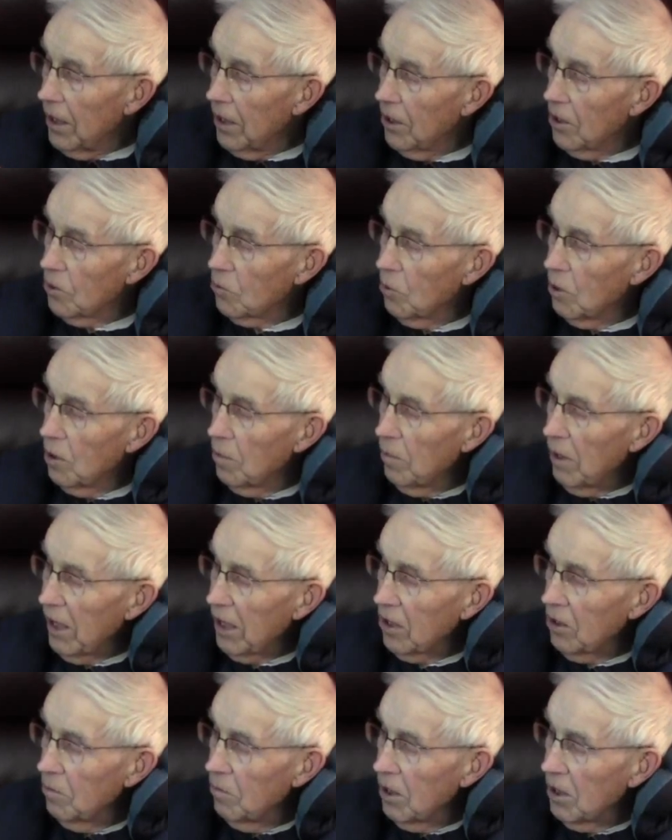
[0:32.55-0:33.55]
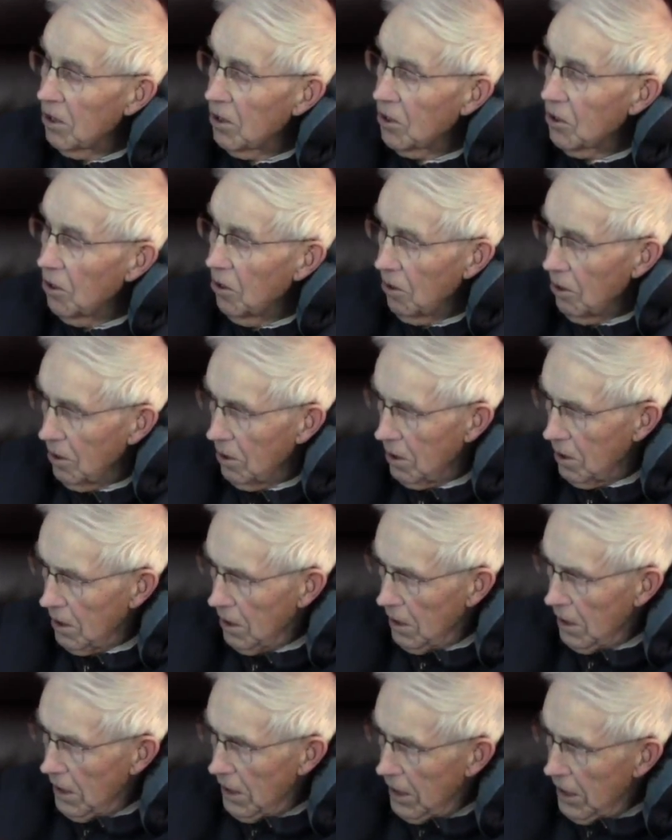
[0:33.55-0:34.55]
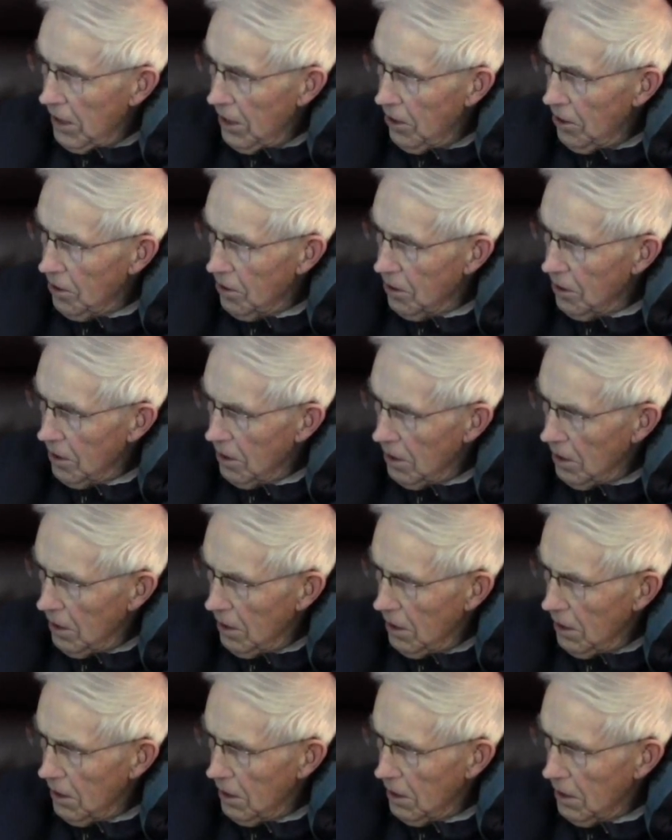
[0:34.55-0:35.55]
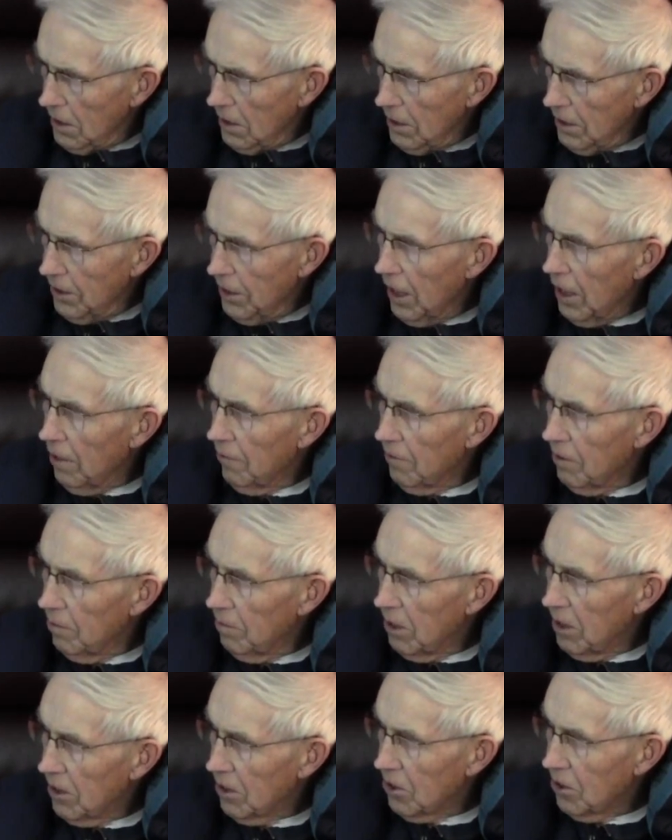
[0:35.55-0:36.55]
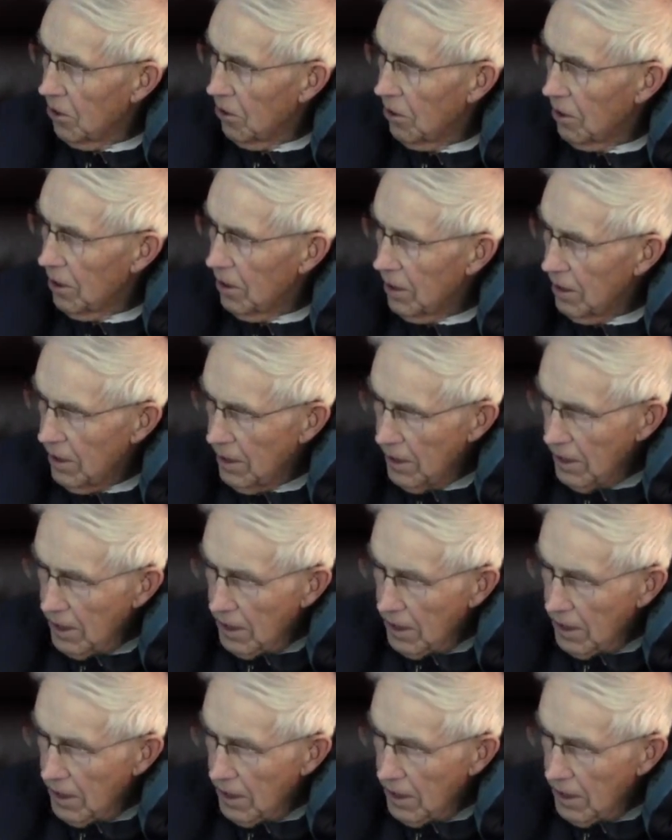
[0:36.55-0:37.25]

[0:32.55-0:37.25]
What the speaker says: Here's Winnebago, Minnesota. Here's Delavan, Minnesota.